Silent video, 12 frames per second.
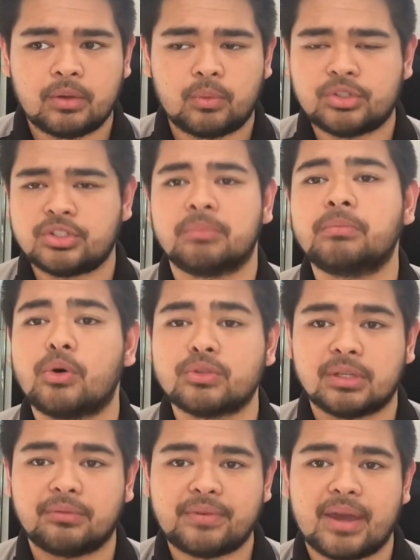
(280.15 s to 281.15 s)
which is the
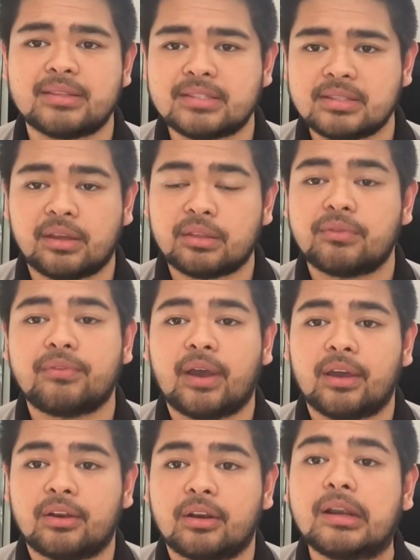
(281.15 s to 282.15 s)
most advanced stealth
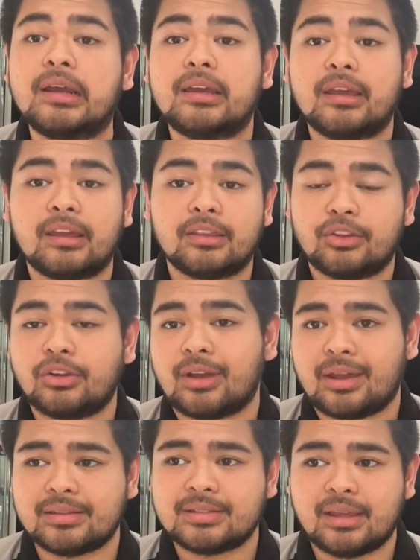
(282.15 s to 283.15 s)
fighter in the
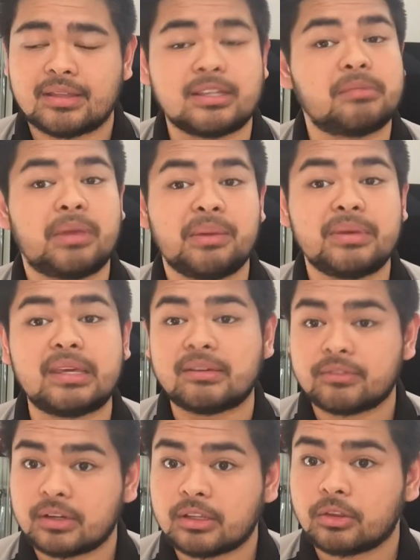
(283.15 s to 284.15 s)
United States and maybe
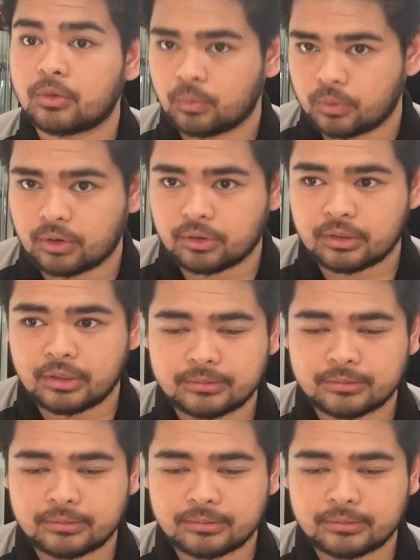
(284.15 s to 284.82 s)
even in the world.